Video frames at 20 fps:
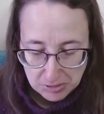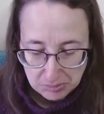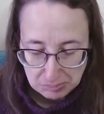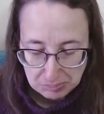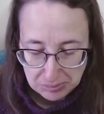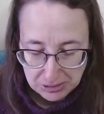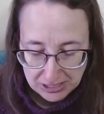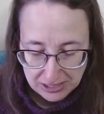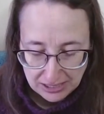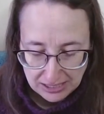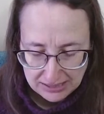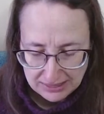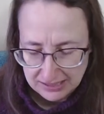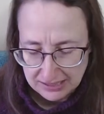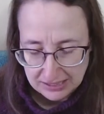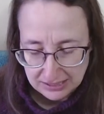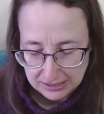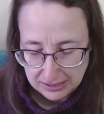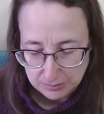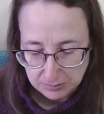But I
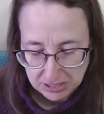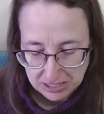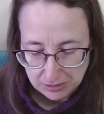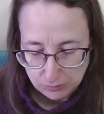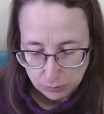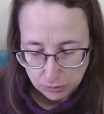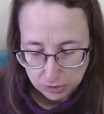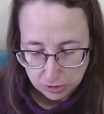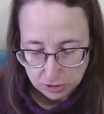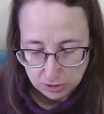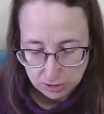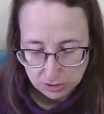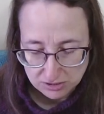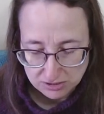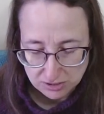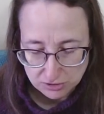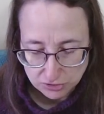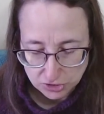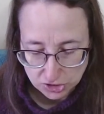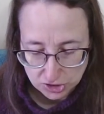think I can make it work because
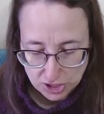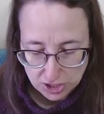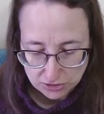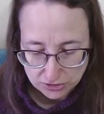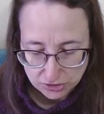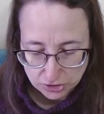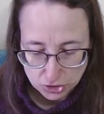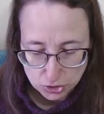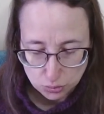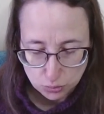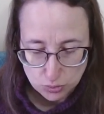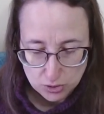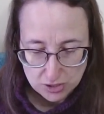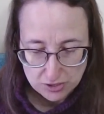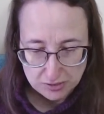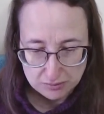I'll do